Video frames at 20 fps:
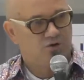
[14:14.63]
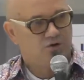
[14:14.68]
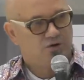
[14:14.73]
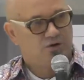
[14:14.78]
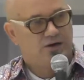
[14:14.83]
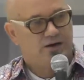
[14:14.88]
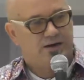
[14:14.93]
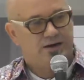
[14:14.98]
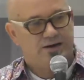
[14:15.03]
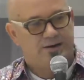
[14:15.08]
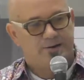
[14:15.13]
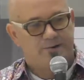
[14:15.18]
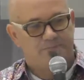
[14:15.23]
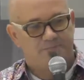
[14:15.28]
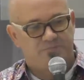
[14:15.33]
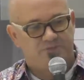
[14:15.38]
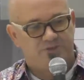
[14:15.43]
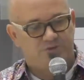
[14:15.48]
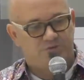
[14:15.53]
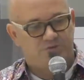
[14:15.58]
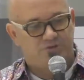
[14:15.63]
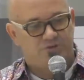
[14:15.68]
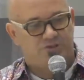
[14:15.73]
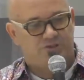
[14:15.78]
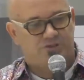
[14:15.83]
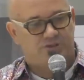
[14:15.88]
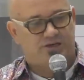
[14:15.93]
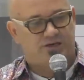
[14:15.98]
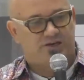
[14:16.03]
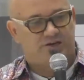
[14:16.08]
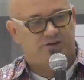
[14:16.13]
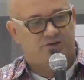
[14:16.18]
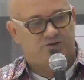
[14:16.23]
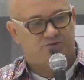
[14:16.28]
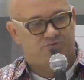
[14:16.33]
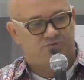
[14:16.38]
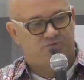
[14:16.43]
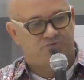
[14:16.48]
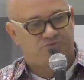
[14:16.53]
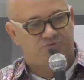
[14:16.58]
there is a lot
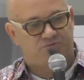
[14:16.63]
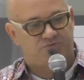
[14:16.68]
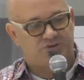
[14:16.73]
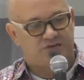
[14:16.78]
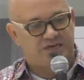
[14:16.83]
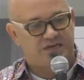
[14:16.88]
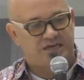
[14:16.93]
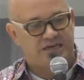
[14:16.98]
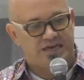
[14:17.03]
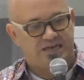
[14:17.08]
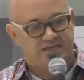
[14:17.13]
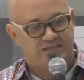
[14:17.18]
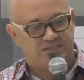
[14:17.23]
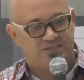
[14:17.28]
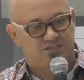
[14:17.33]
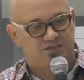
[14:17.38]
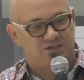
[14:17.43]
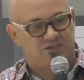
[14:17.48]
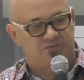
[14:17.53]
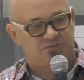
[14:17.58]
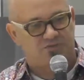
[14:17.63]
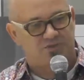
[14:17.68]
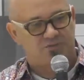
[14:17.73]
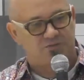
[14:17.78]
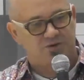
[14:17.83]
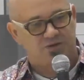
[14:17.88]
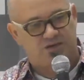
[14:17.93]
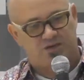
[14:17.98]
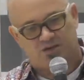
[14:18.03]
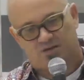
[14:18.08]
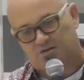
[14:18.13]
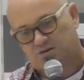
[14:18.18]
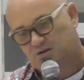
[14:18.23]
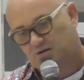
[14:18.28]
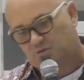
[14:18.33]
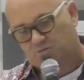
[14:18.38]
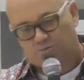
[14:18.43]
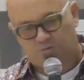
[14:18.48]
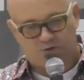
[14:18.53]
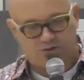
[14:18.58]
of hidden stuff that we can
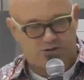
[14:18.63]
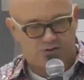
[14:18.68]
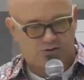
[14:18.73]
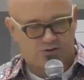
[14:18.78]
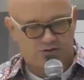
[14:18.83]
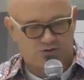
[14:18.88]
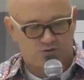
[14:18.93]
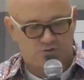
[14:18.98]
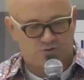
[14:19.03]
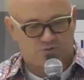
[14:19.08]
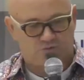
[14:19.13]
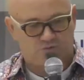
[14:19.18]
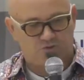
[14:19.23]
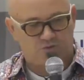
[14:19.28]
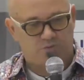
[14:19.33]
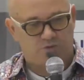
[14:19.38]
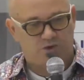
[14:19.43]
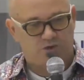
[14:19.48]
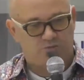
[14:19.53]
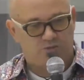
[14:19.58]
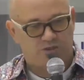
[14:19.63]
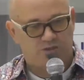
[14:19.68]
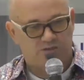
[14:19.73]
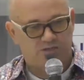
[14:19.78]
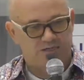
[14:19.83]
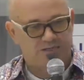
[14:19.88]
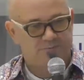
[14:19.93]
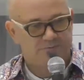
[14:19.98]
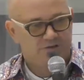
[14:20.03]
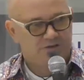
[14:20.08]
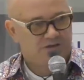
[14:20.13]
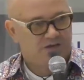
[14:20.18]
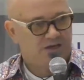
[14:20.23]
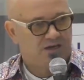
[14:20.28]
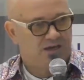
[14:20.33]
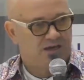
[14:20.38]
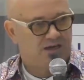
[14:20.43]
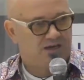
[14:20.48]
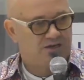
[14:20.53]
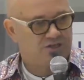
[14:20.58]
bring to the surface very quickly
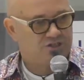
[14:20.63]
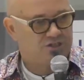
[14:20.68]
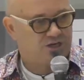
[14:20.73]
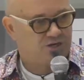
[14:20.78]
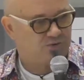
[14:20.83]
and generate